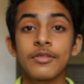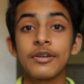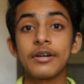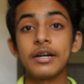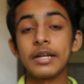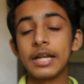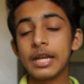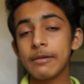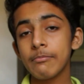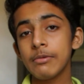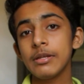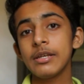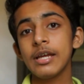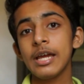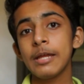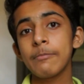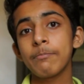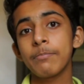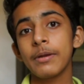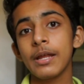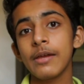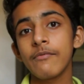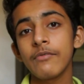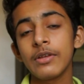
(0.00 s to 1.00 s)
The Redmi
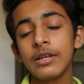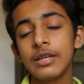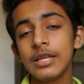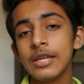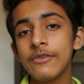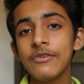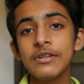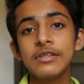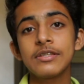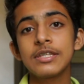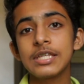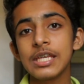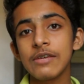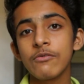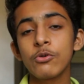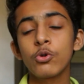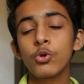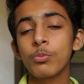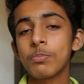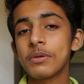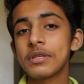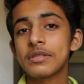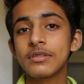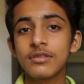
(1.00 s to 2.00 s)
9 Prime will even save you
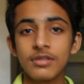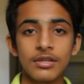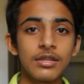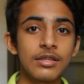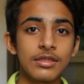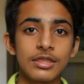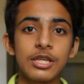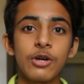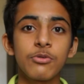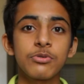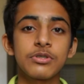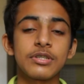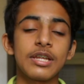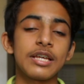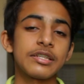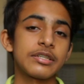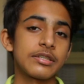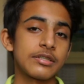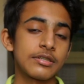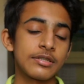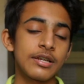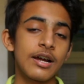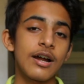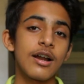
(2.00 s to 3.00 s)
Rs 30,000 as
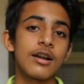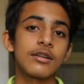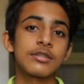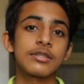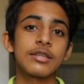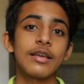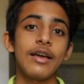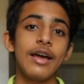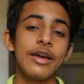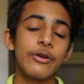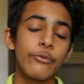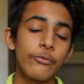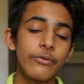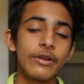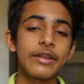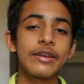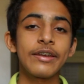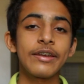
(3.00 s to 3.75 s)
it starts at only